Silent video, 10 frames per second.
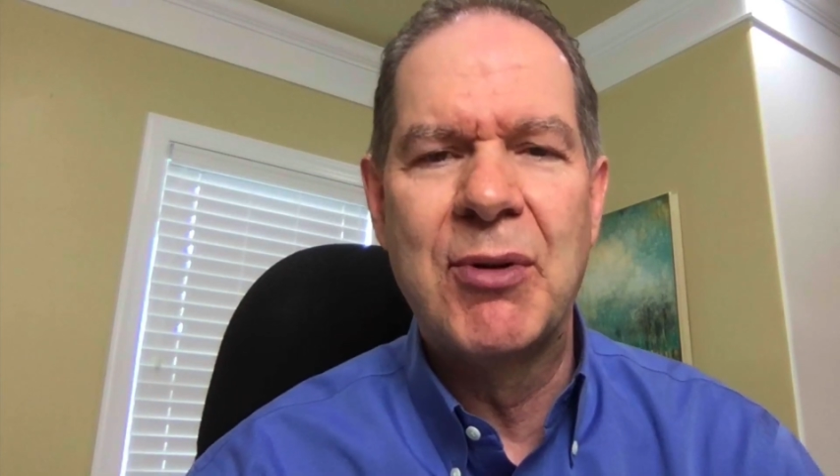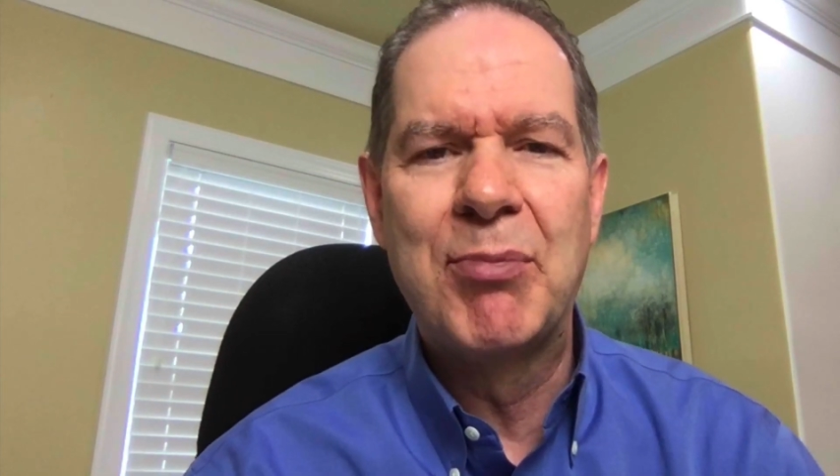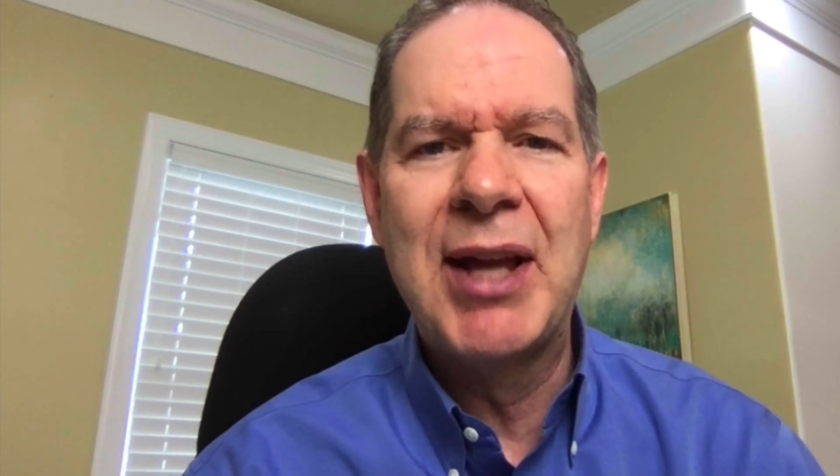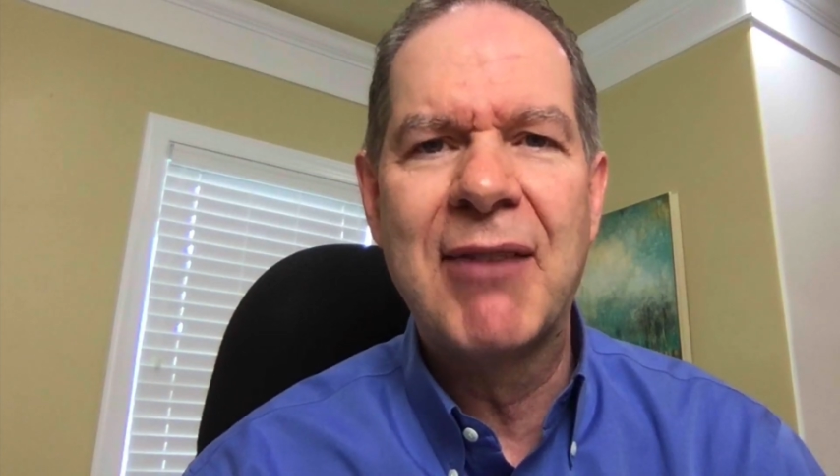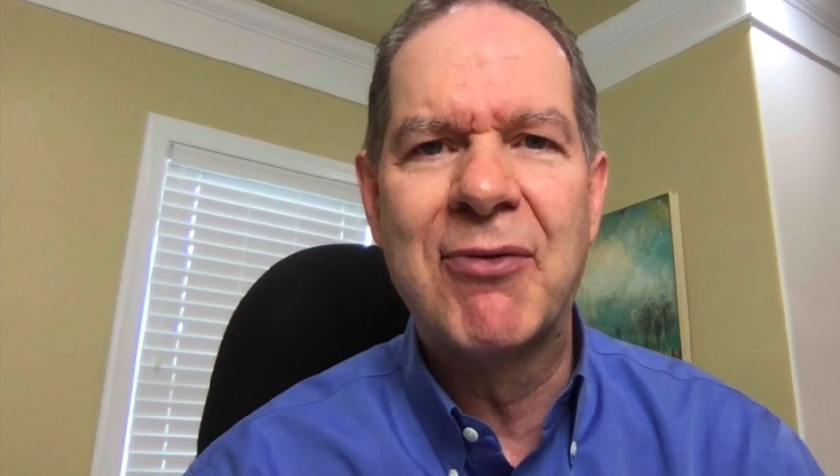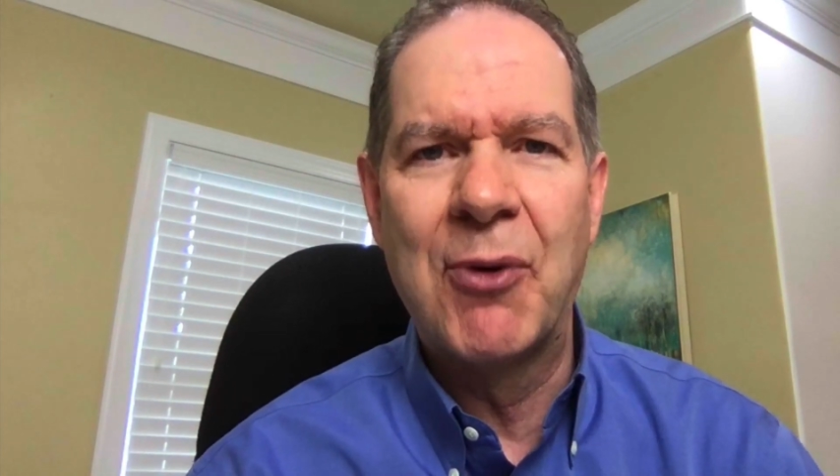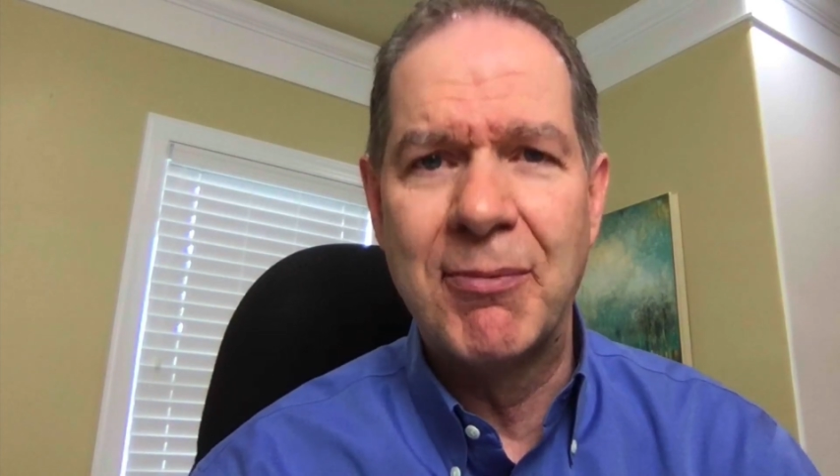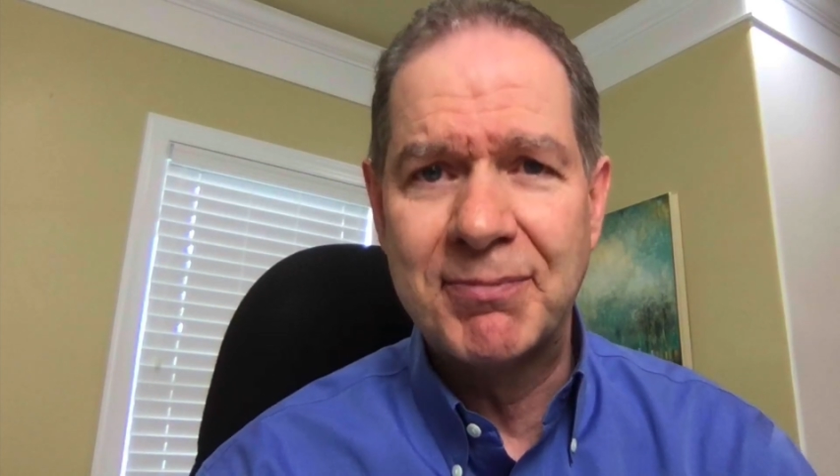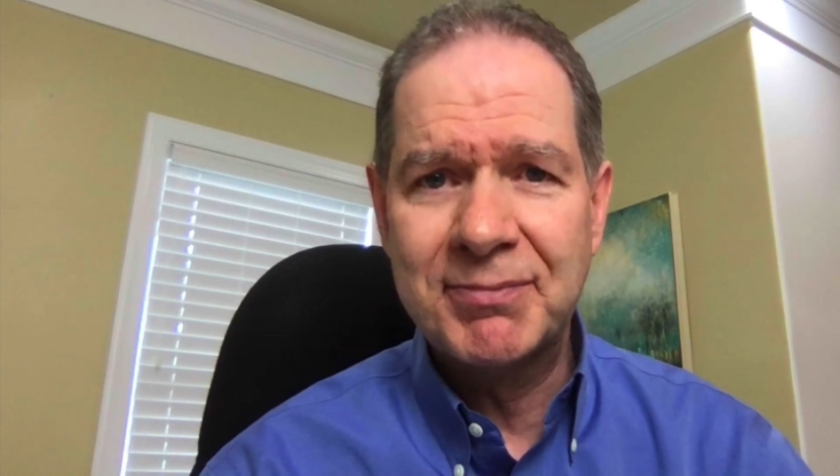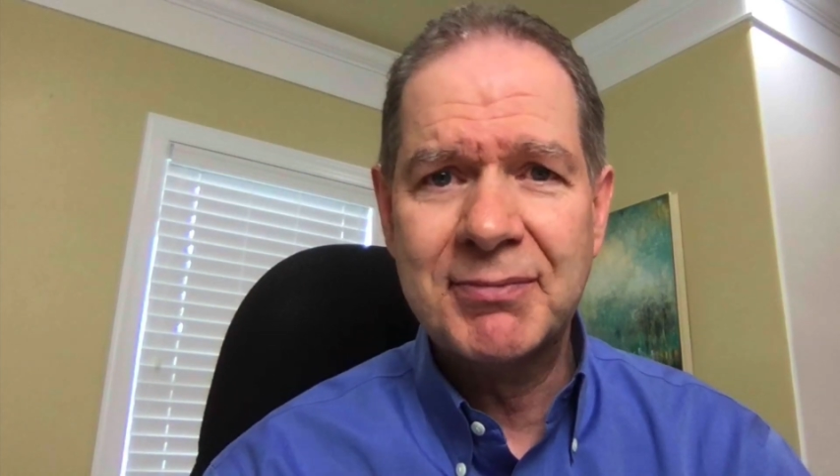
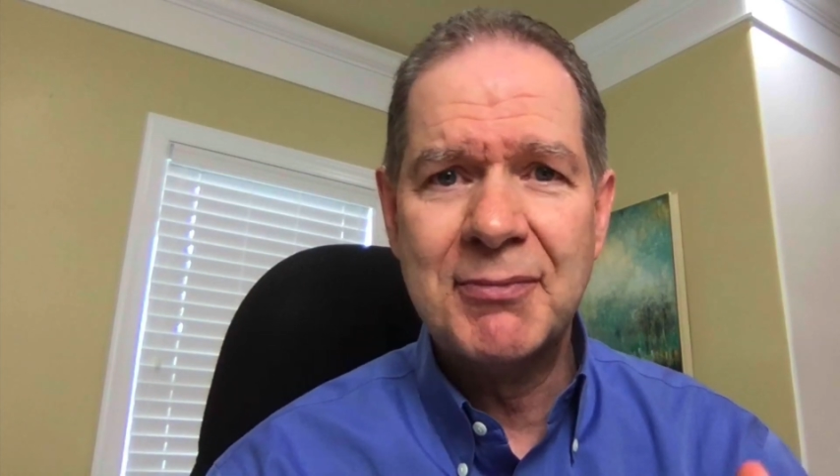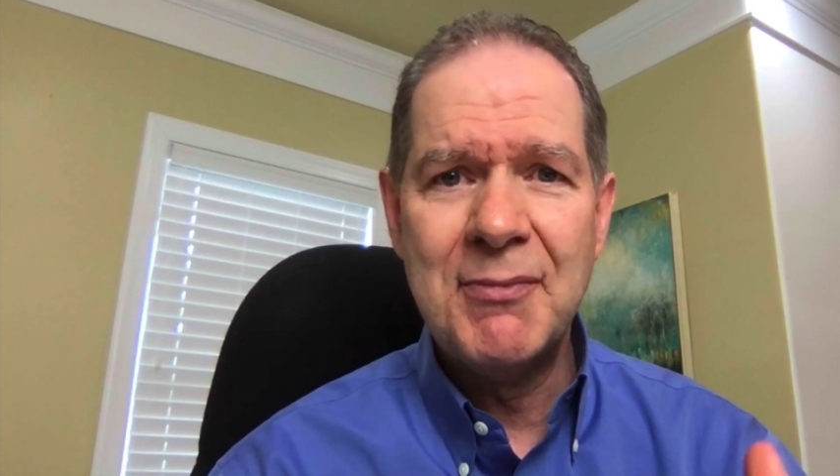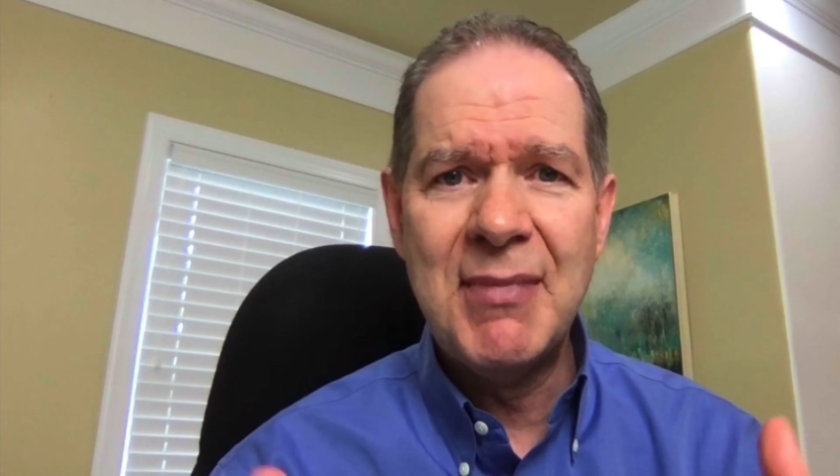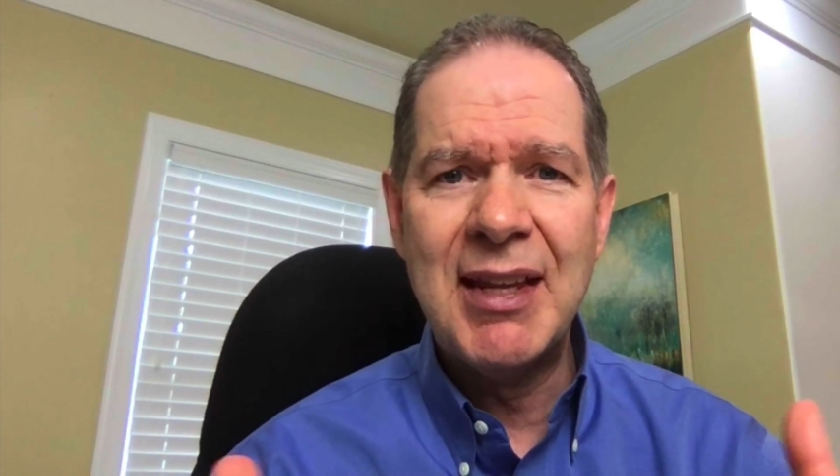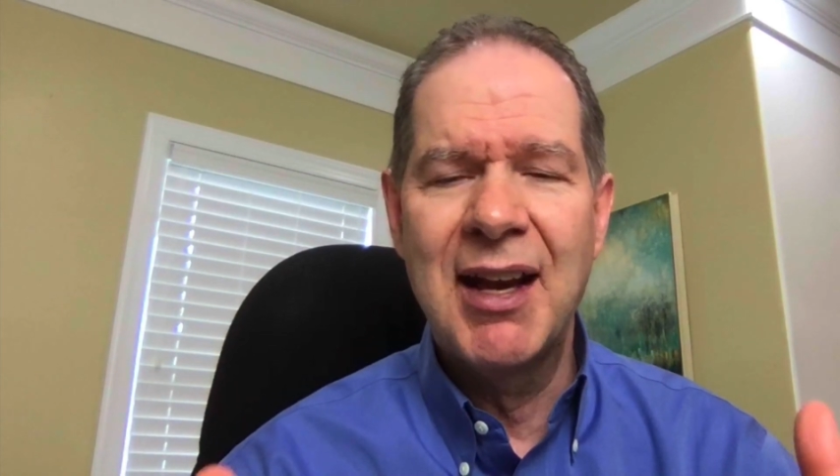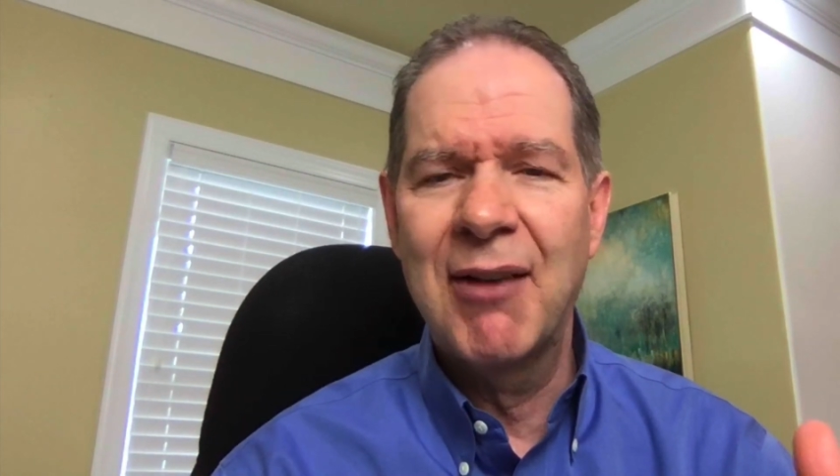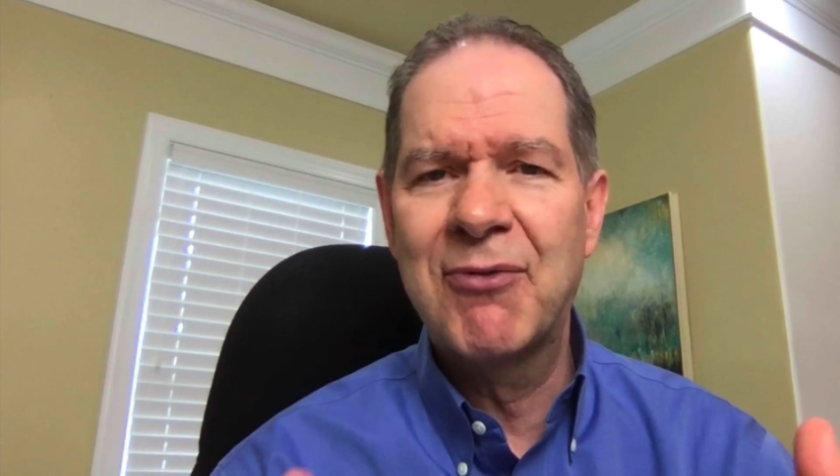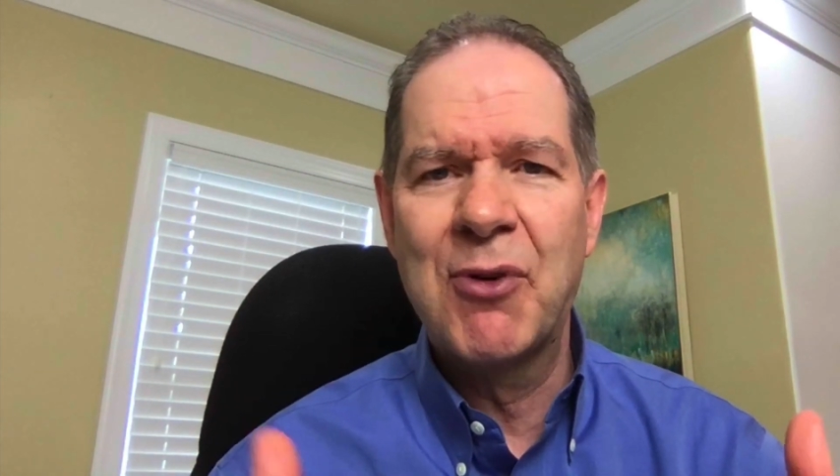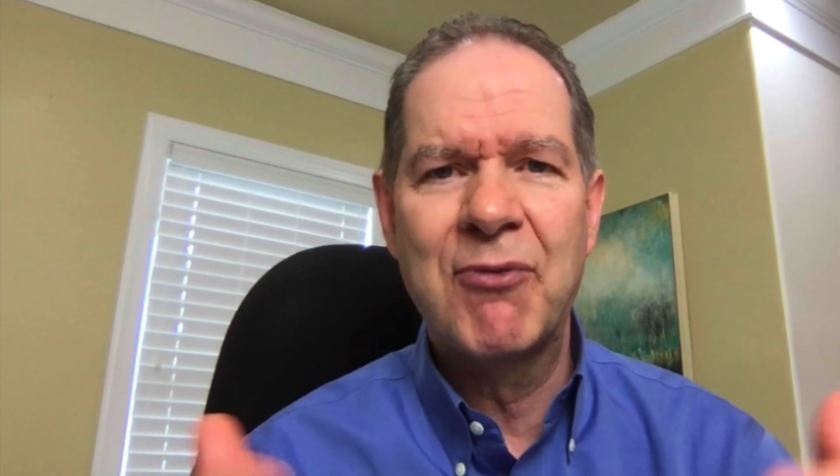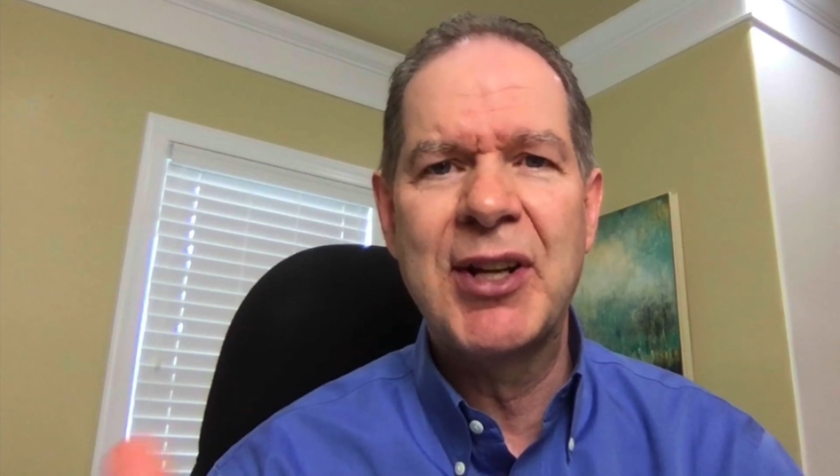platform
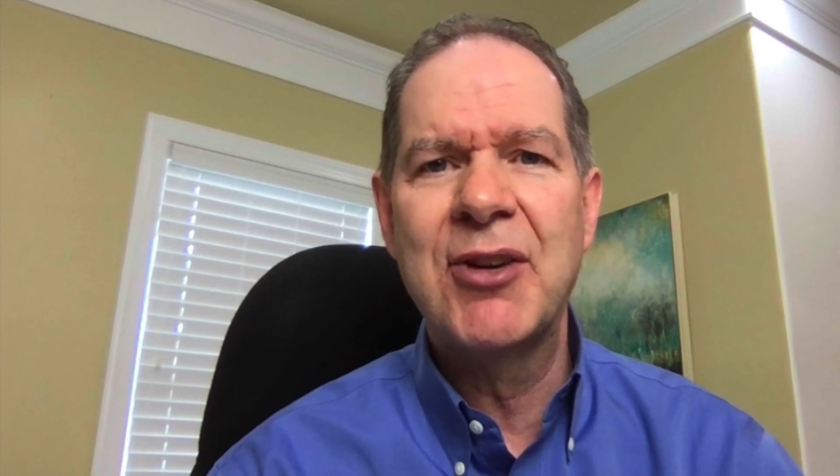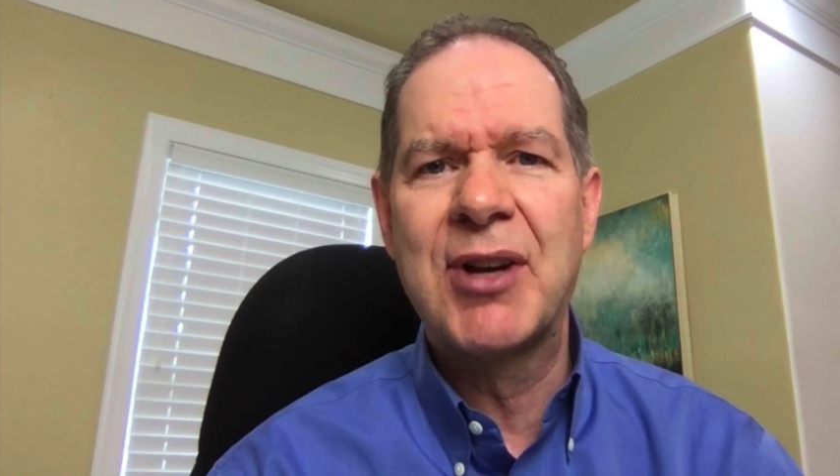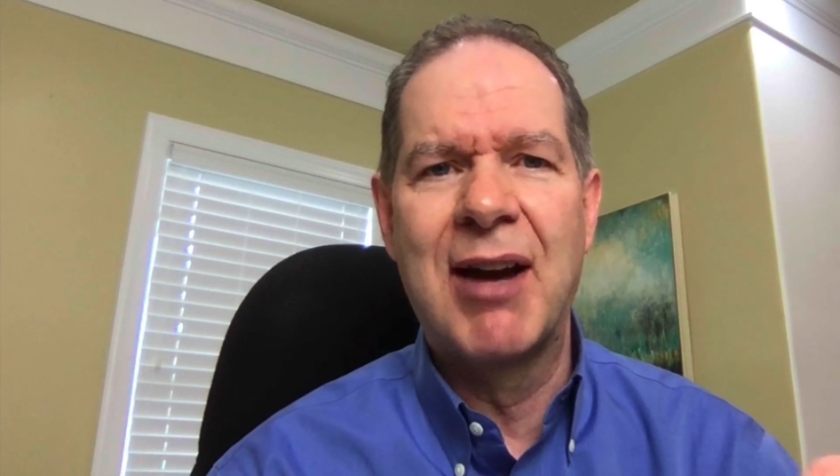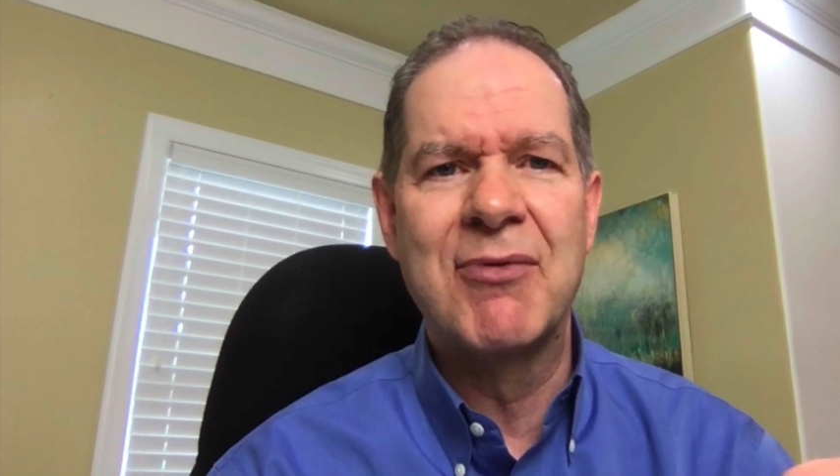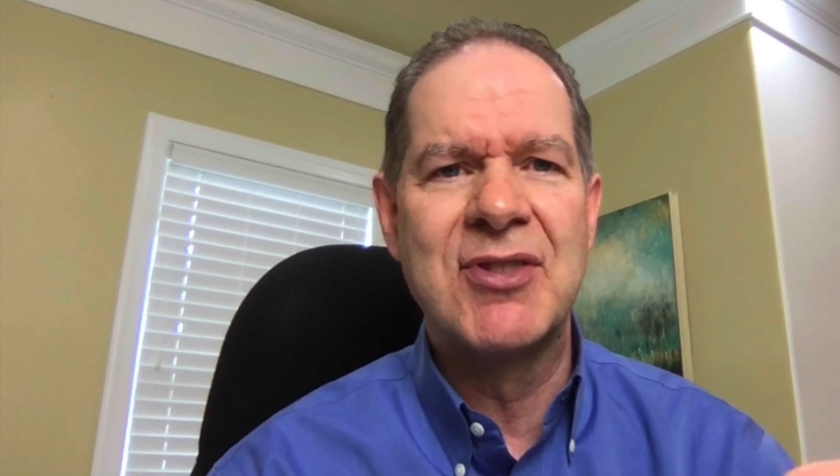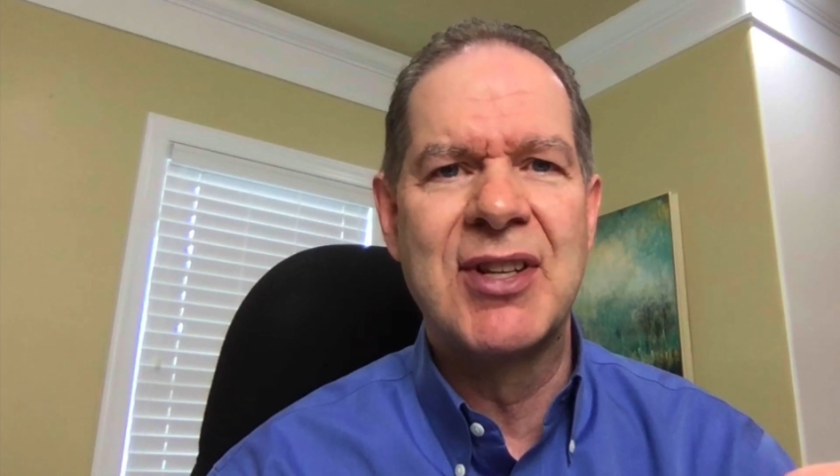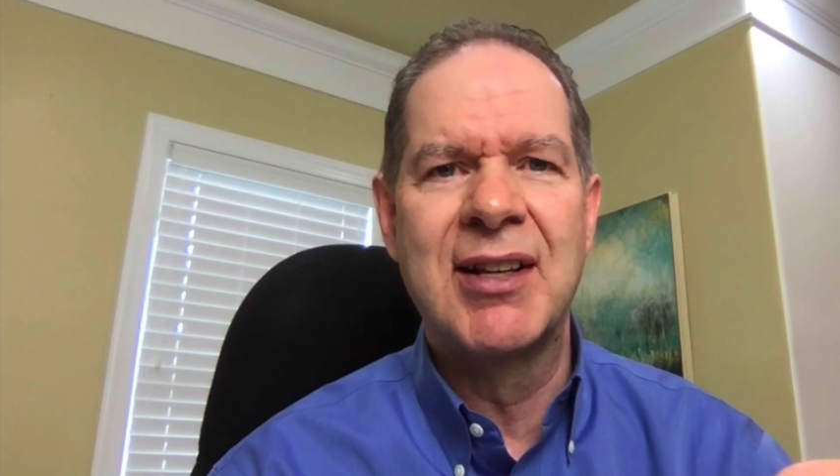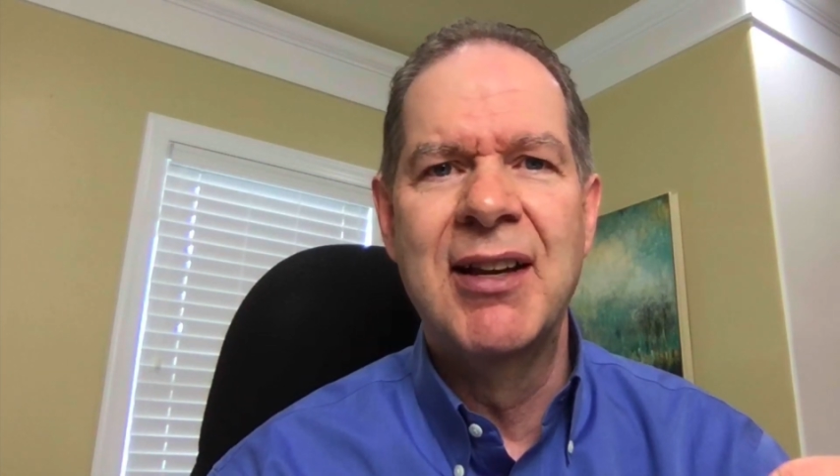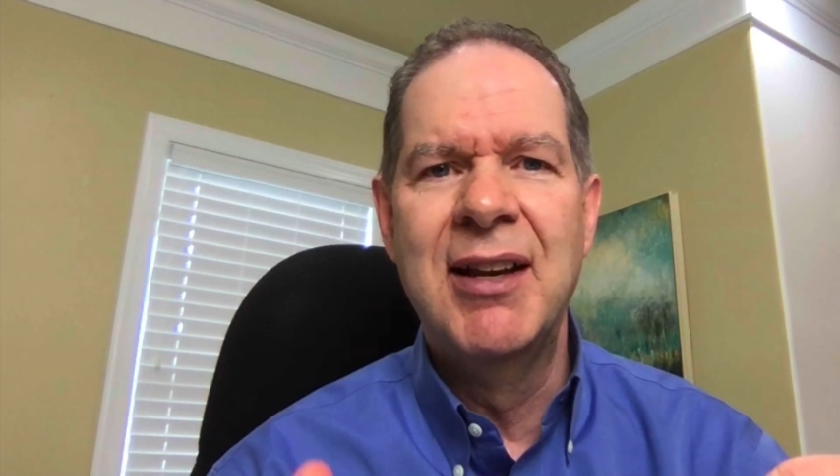for video conferencing.